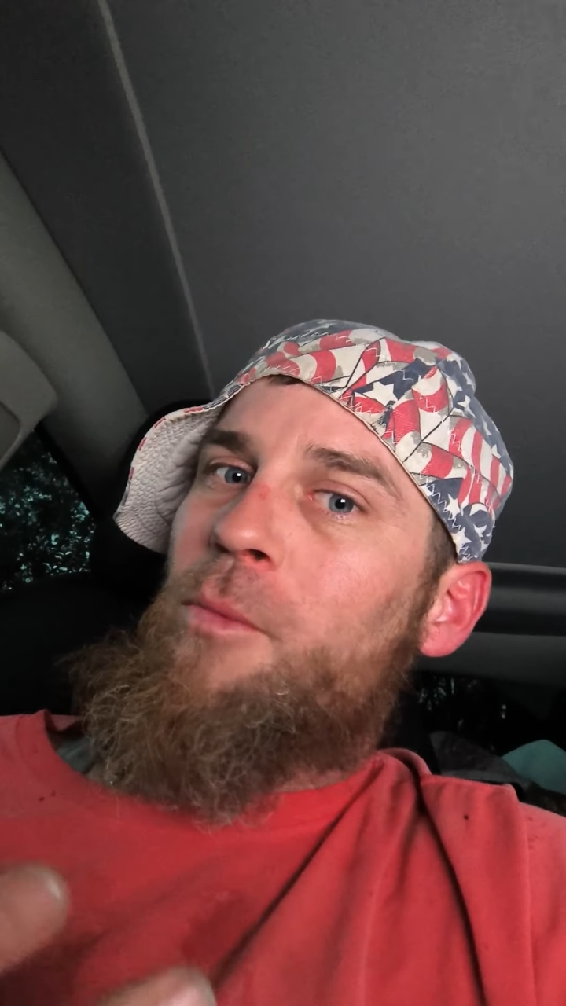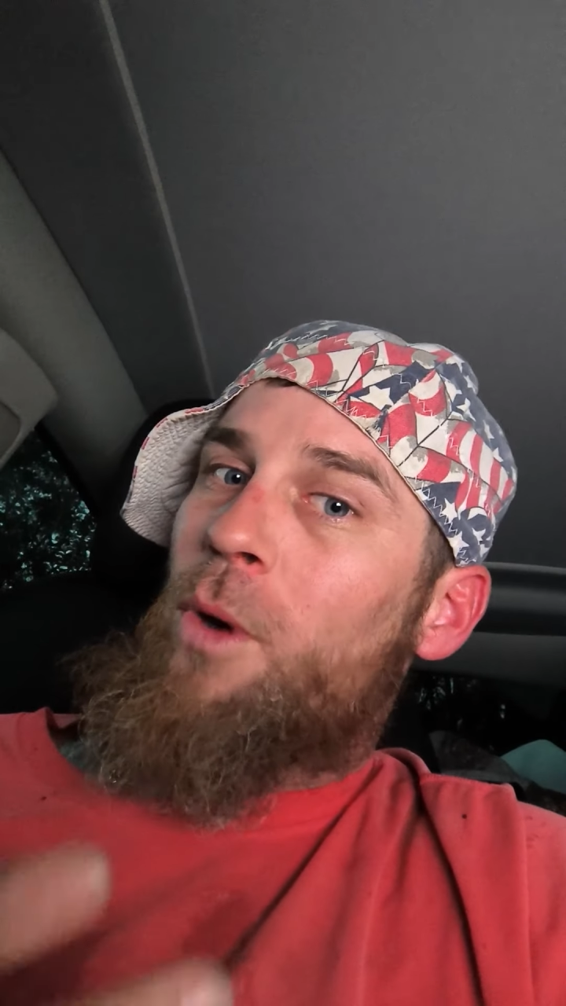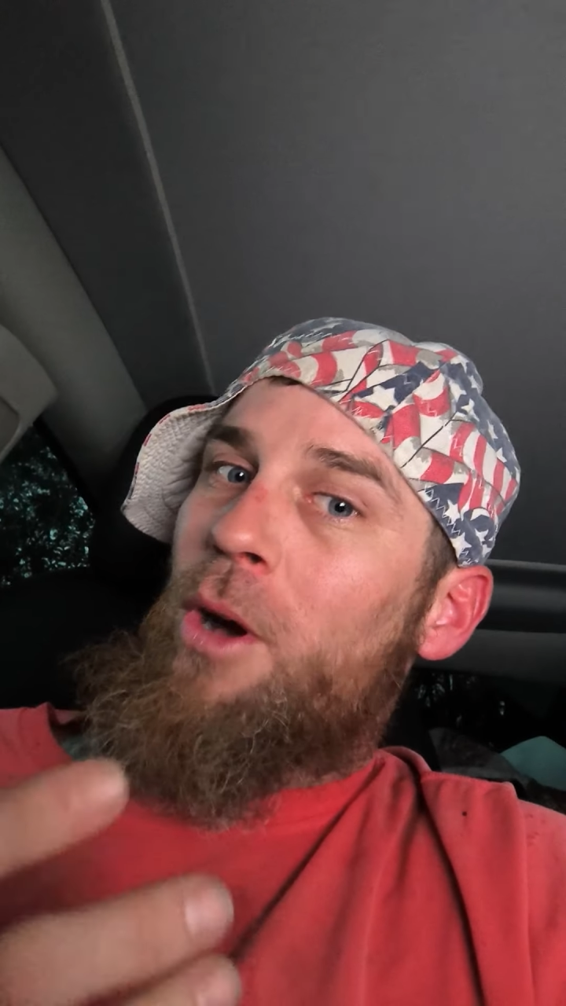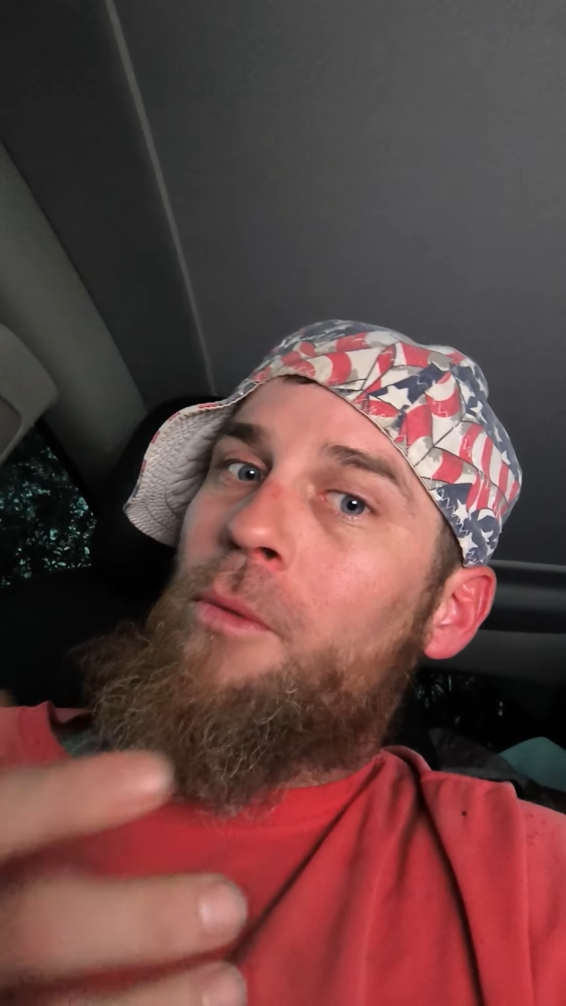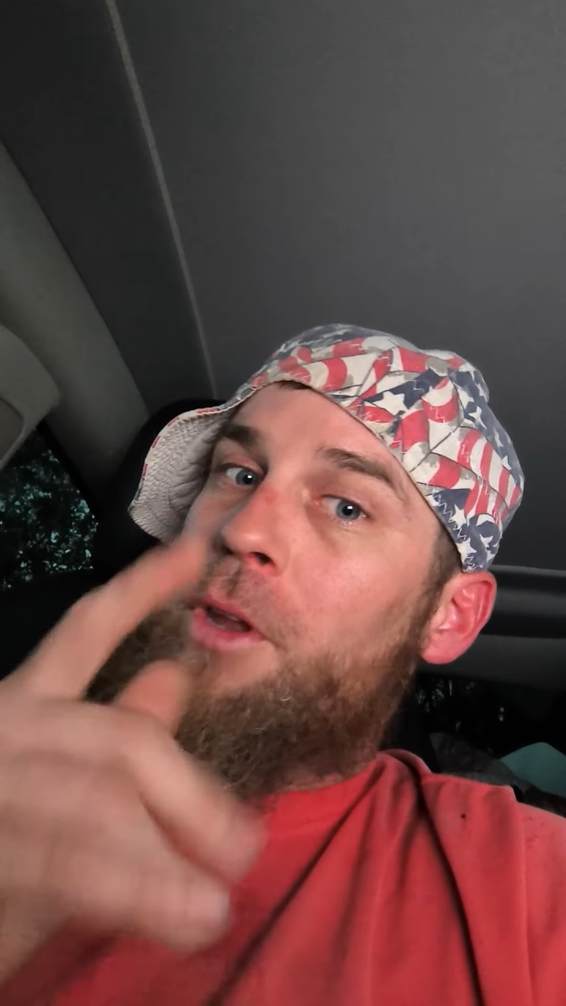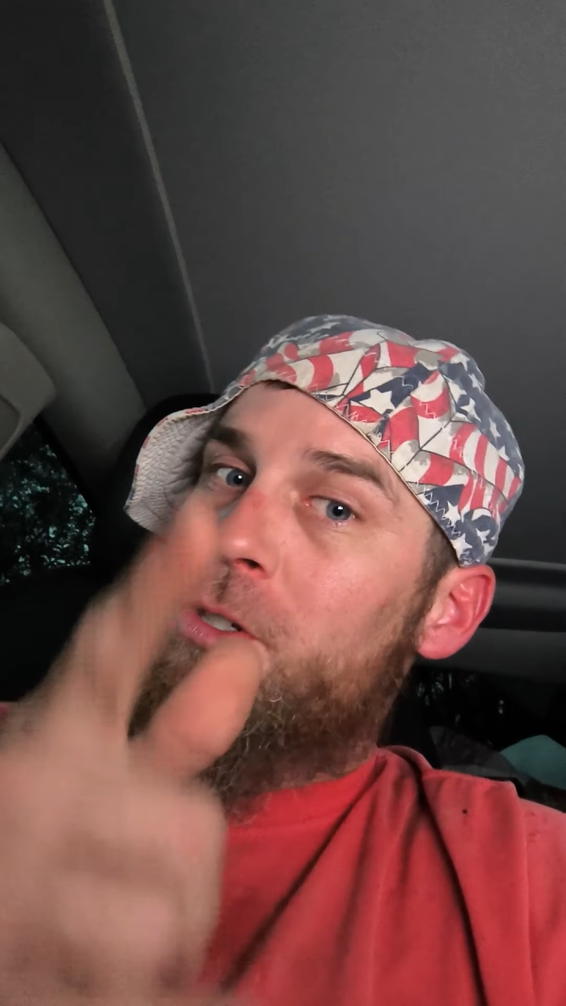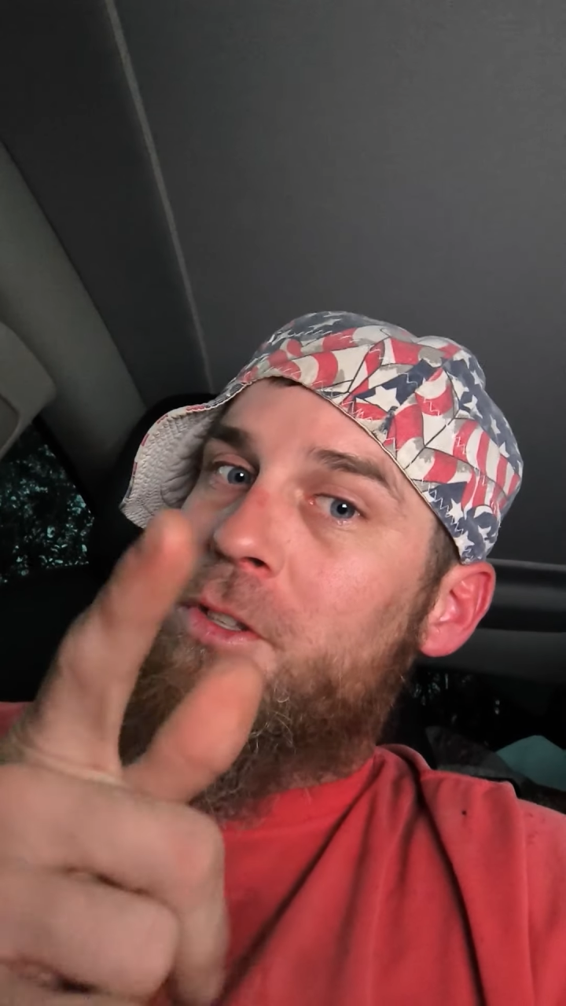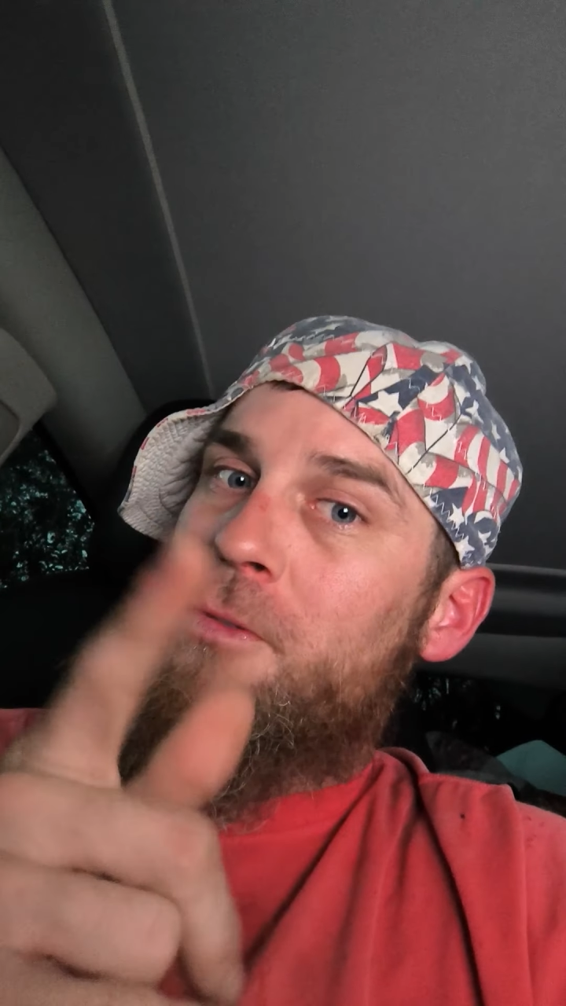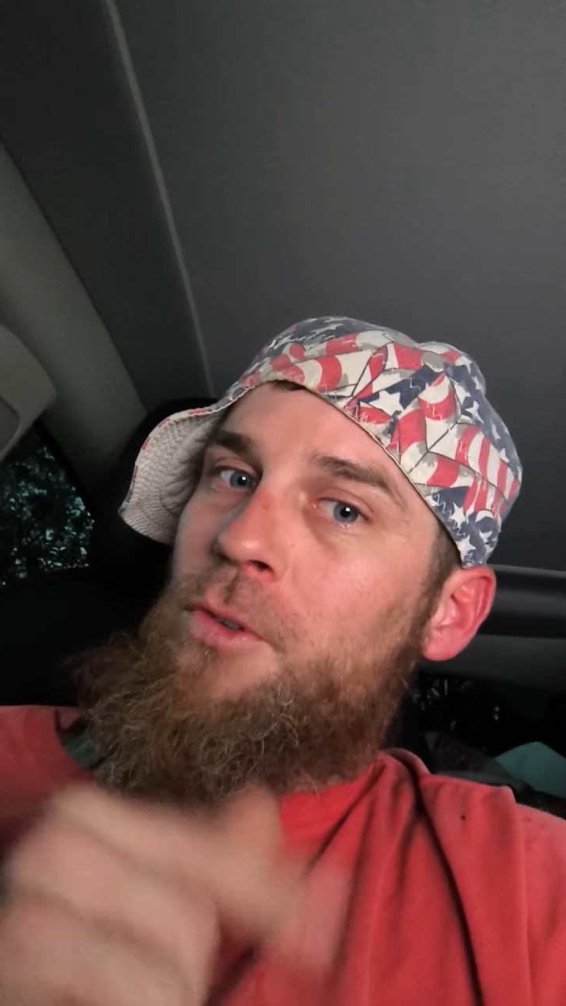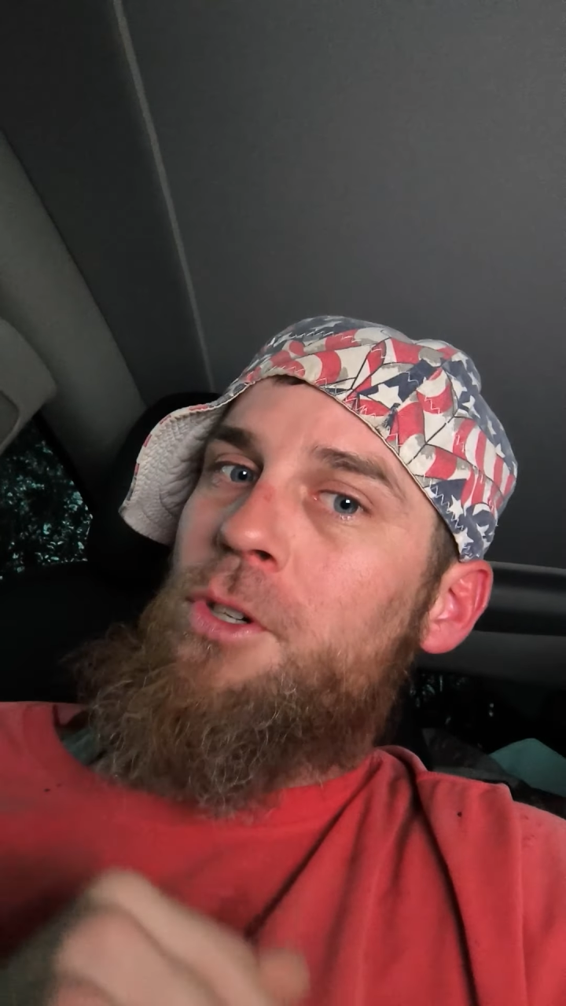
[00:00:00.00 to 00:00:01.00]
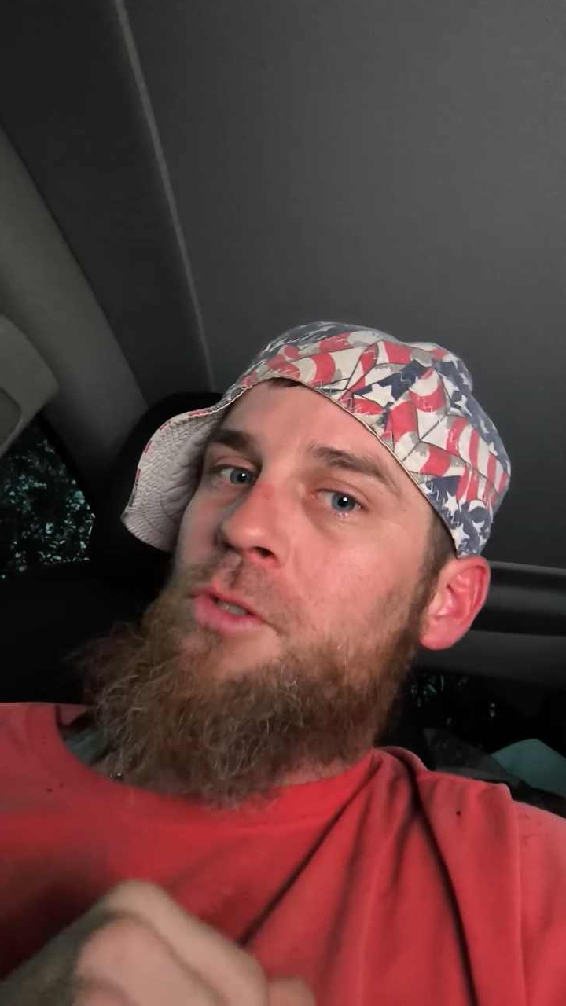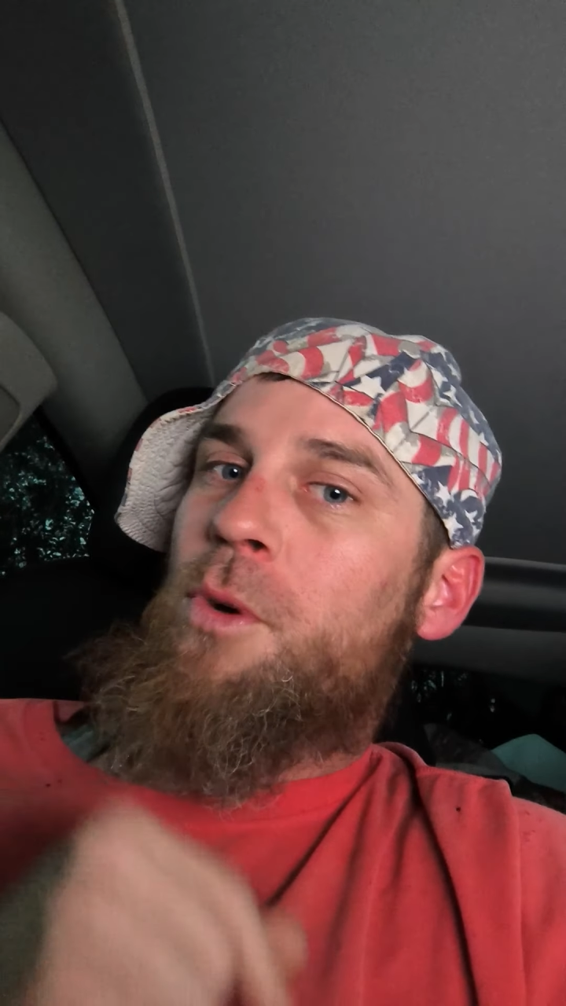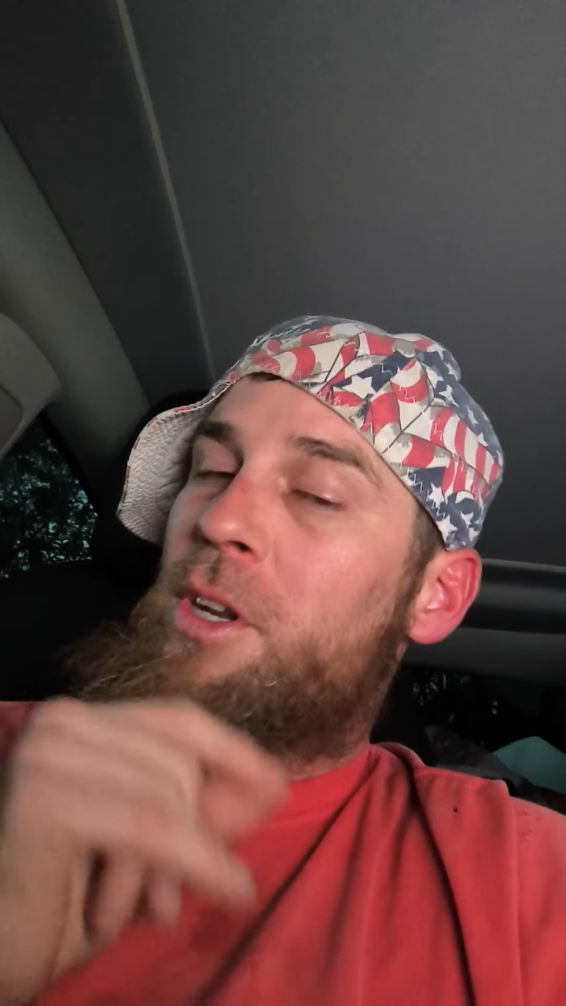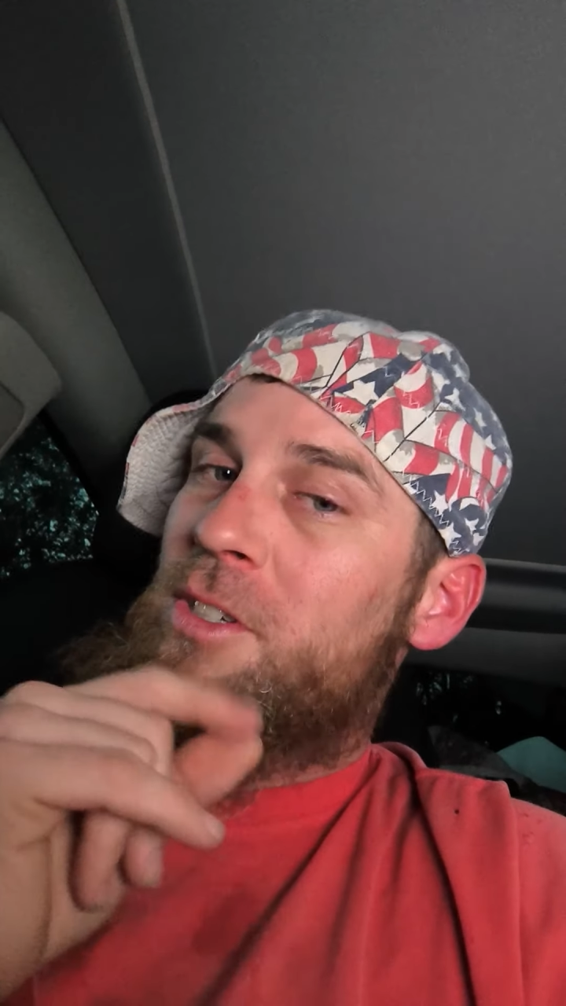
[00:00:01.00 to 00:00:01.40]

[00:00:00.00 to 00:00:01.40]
Well, there's the first one.